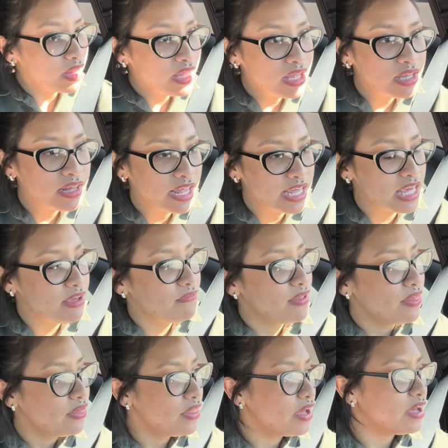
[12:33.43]
like
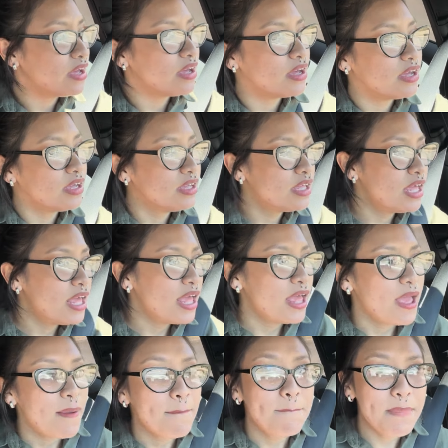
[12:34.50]
even the
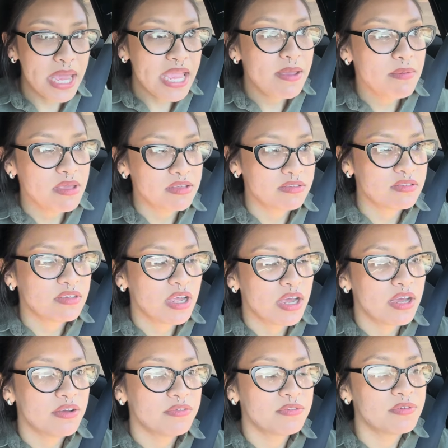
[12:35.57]
baby
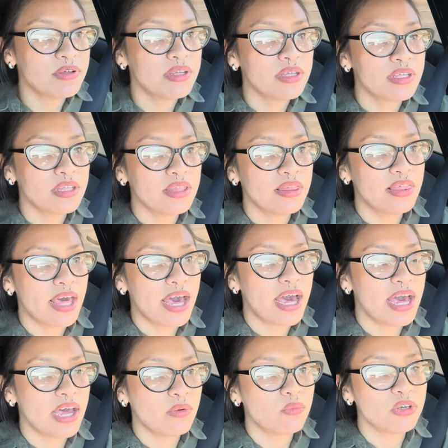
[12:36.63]
stuff
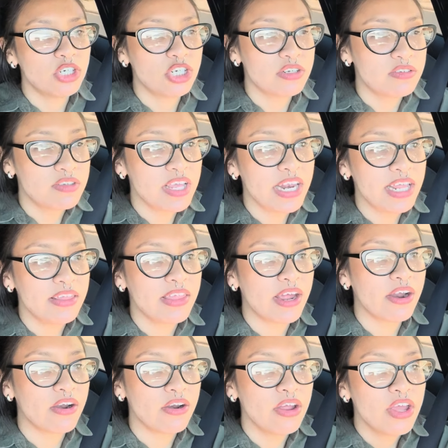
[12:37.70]
that was just sitting
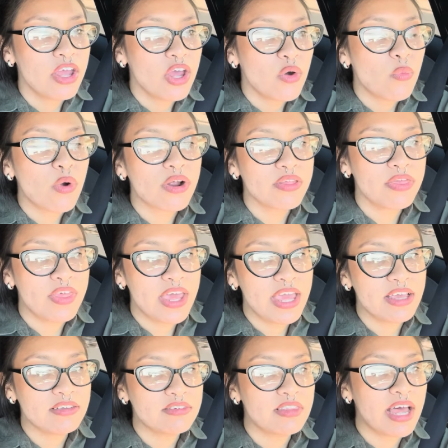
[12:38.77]
there were
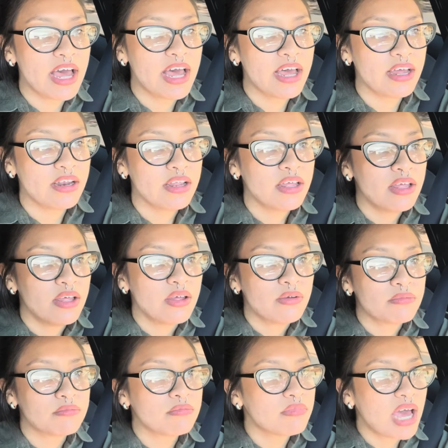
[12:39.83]
things that
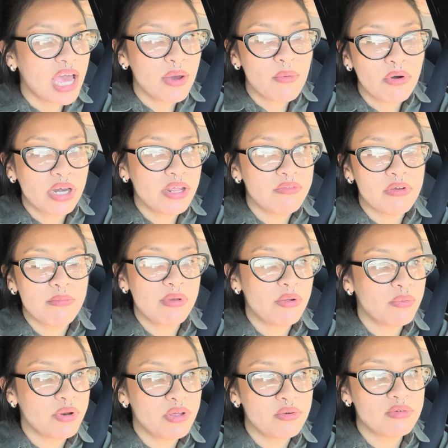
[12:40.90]
I won't even be
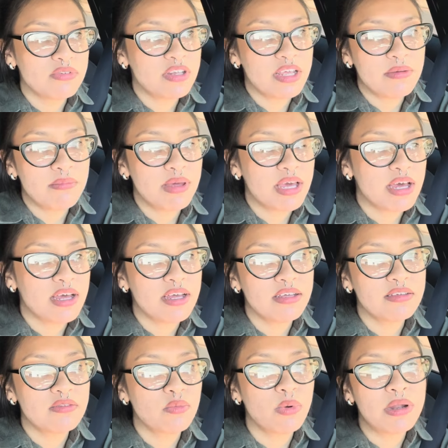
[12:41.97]
reusing,
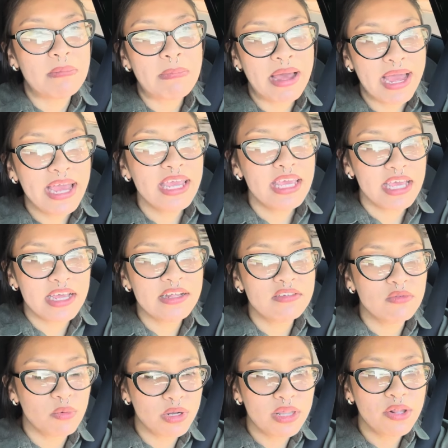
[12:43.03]
because when my kids
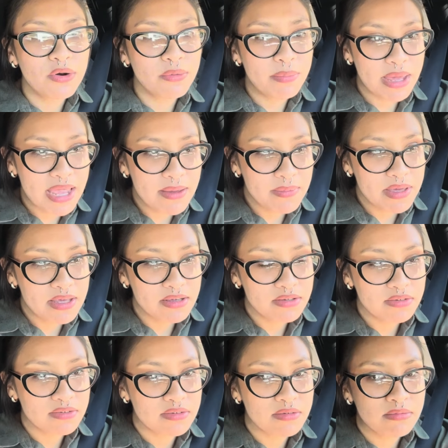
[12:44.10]
were little
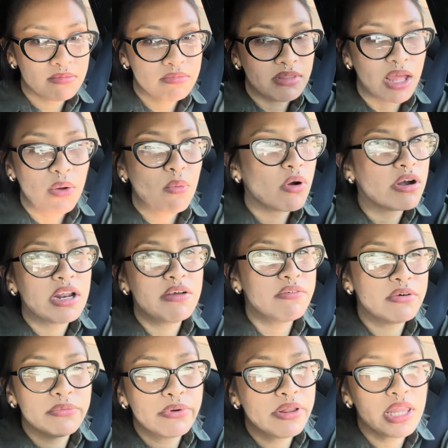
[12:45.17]
babies, they weren't
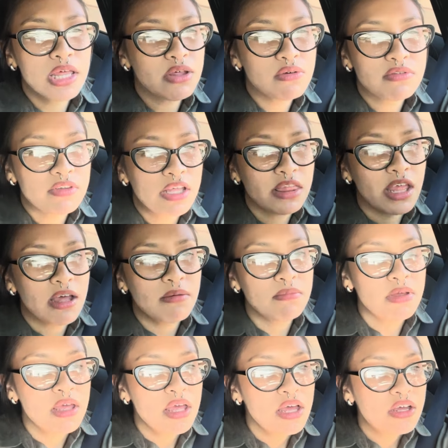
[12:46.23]
even really using them.
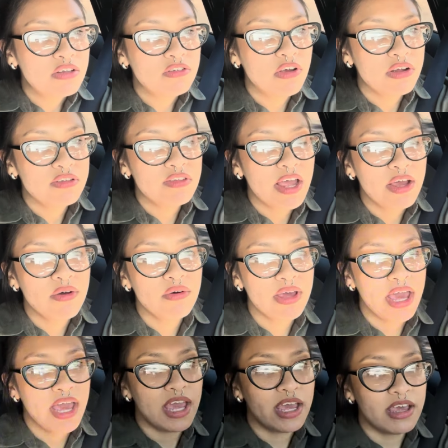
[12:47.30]
So it's like,
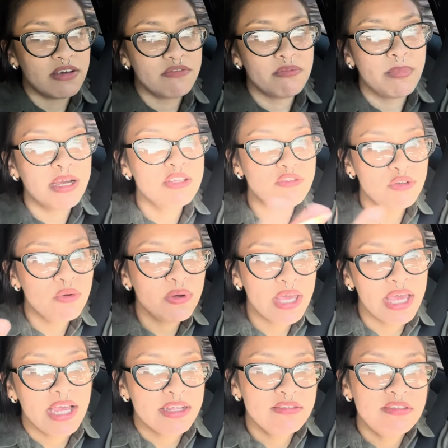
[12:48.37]
okay, if my 2
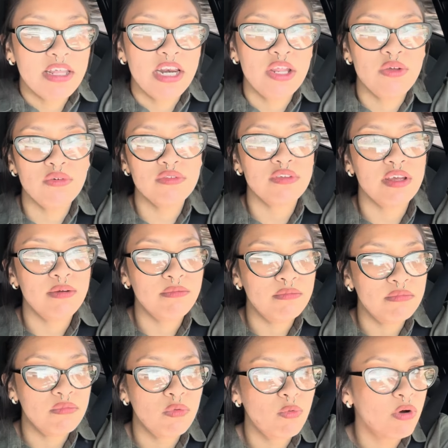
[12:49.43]
kids didn't use them,
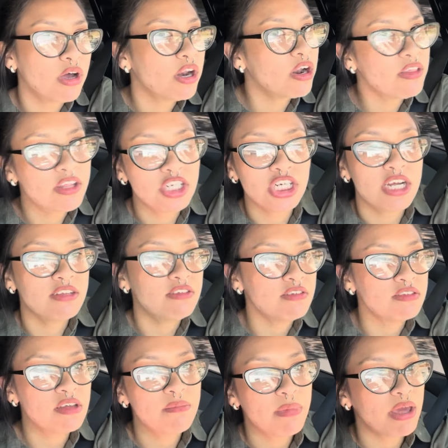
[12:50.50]
what are the chances
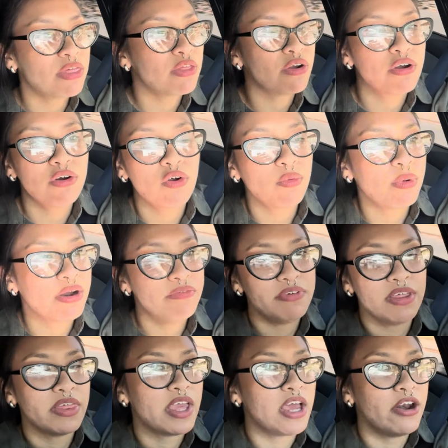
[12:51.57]
that my 3rd or my
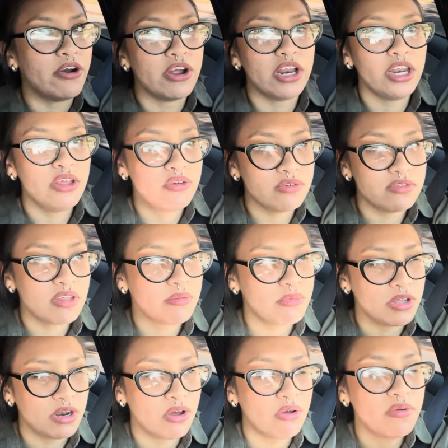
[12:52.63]
5th kid are going to use them,
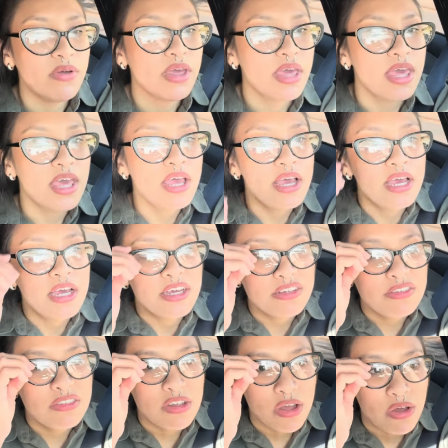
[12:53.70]
you know?
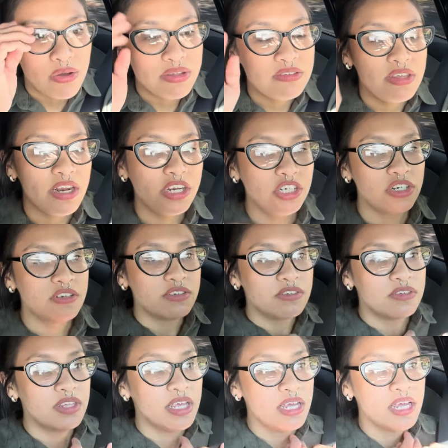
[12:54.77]
So instead of
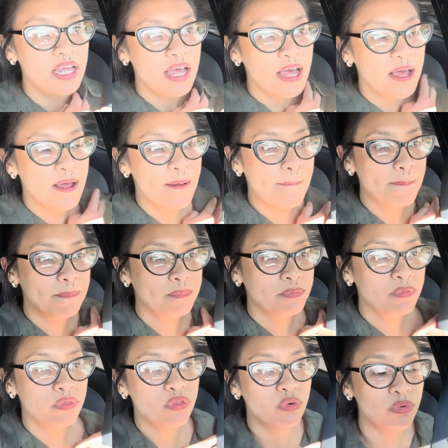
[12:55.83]
just
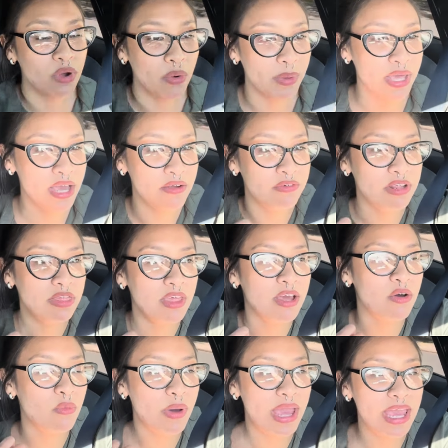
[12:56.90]
throwing everything
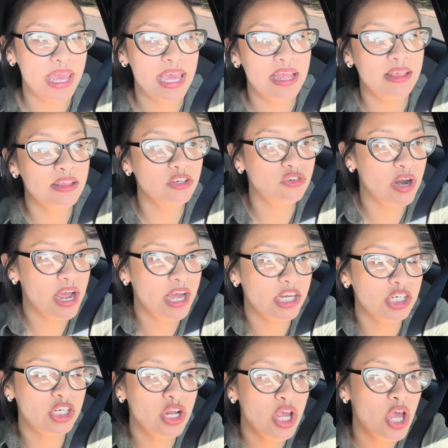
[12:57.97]
away in the
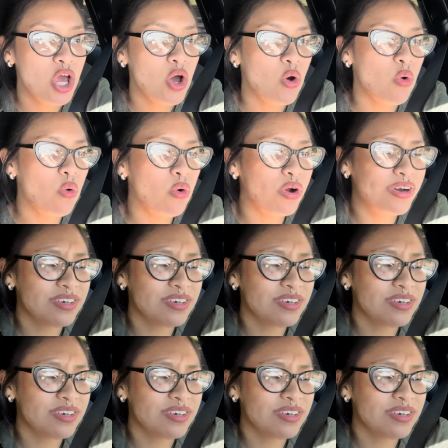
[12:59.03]
trash or